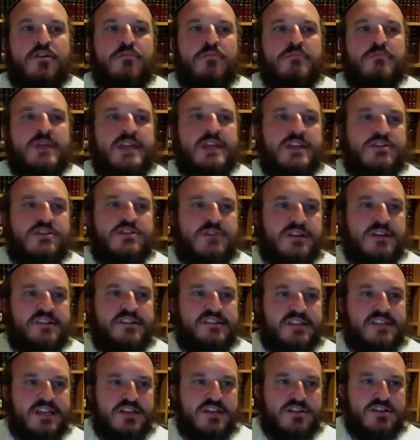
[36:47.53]
many
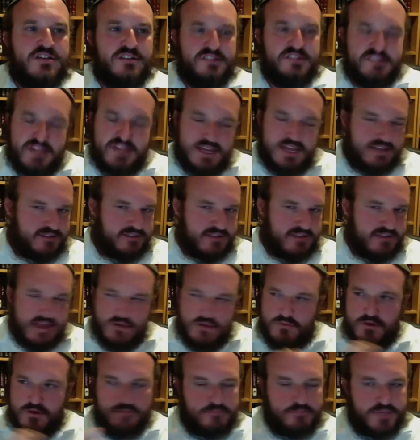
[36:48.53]
translations. Take
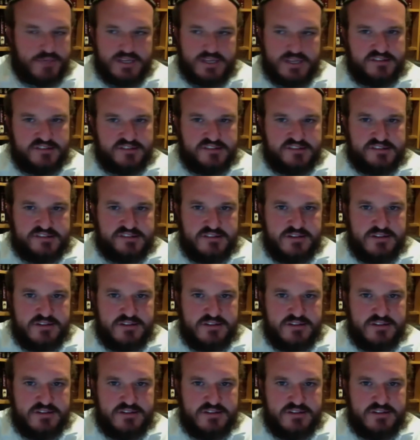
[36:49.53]
one piece.